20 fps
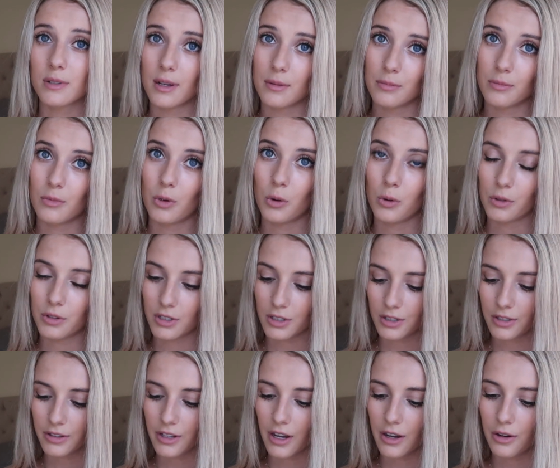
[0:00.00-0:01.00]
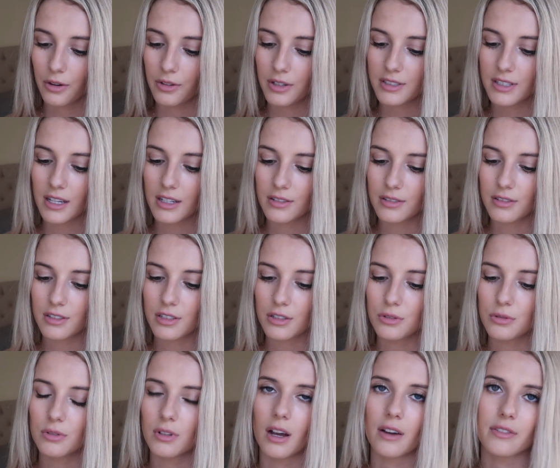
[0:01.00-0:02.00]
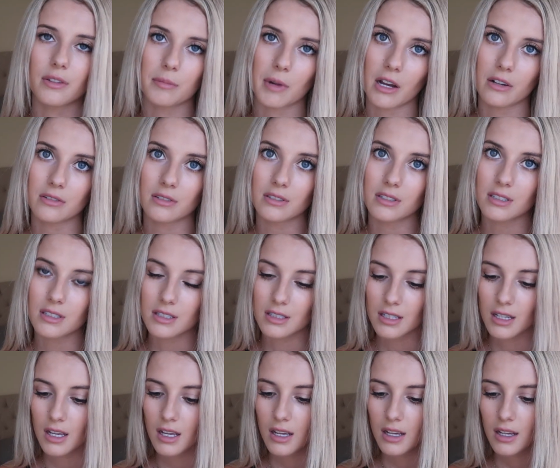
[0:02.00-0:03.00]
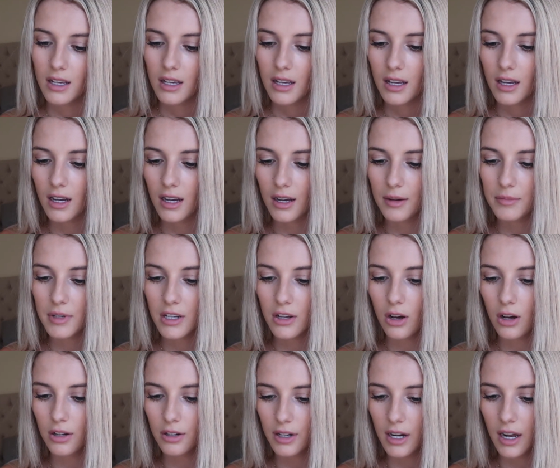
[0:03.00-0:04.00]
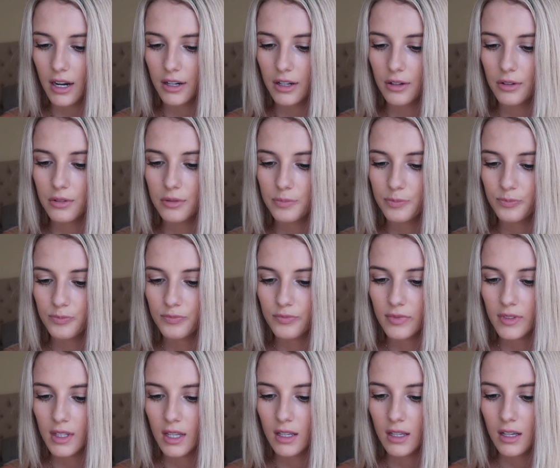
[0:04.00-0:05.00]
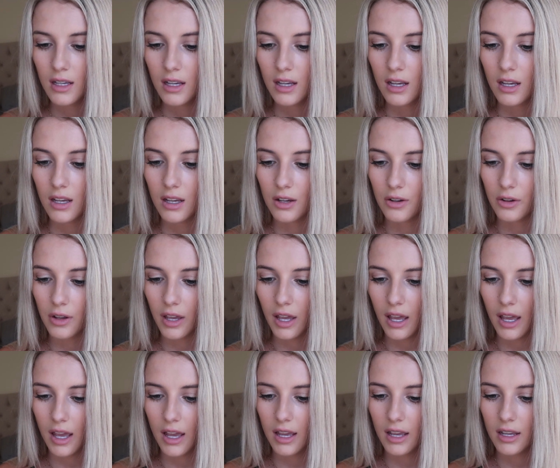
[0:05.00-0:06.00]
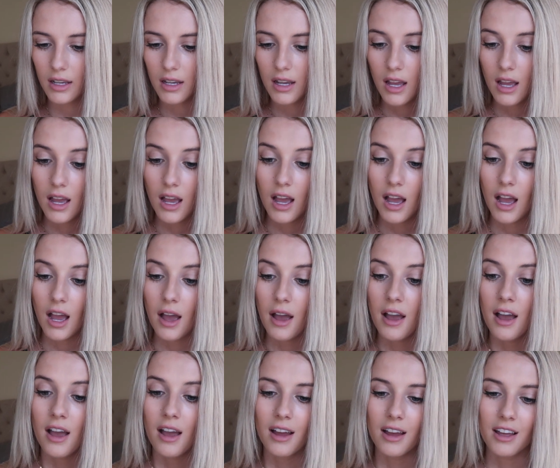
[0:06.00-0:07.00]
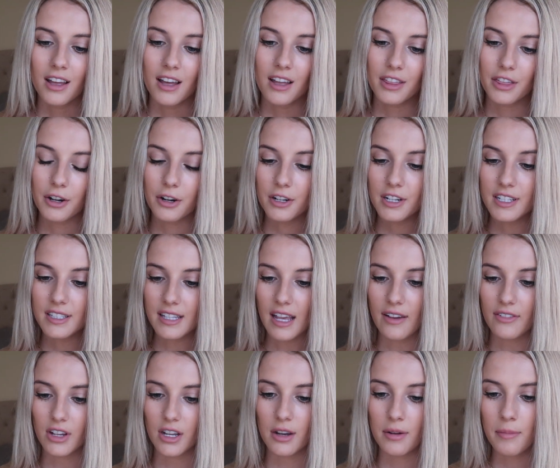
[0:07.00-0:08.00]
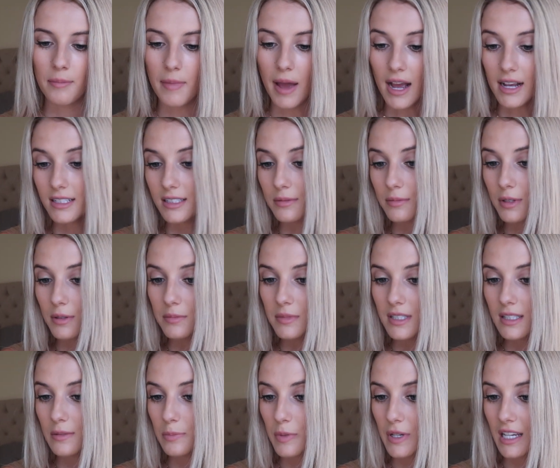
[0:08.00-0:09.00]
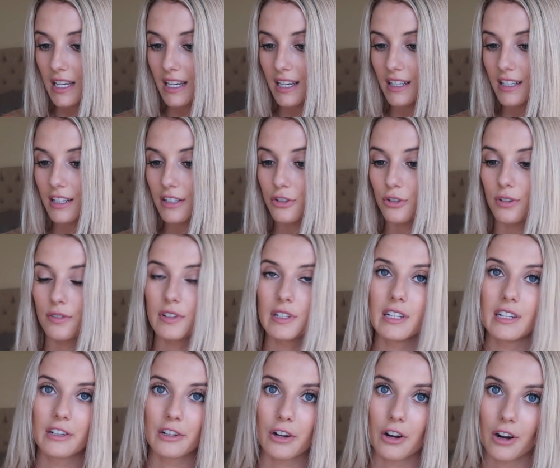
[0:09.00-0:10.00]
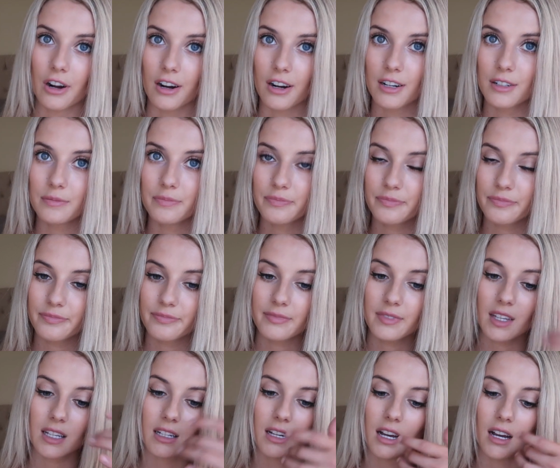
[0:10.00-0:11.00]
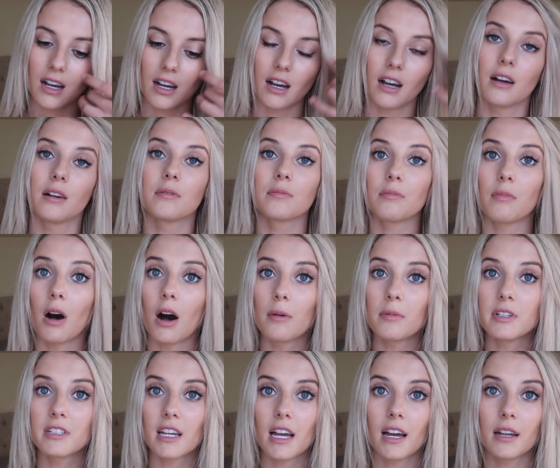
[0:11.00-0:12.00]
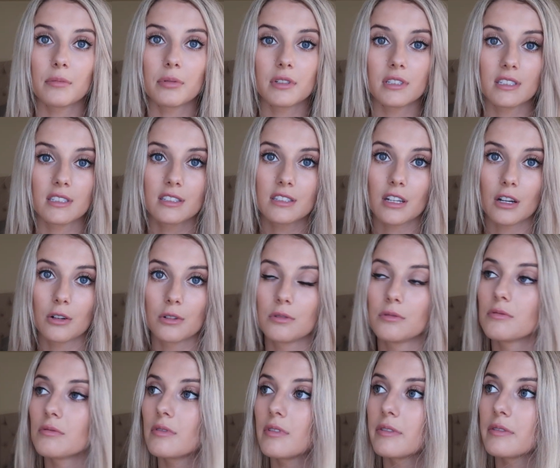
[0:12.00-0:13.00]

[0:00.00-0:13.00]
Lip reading: when I'm older though, because I do love the mountains in Colorado. Okay. 37, maximum speed driven in a car. Mom and dad, please don't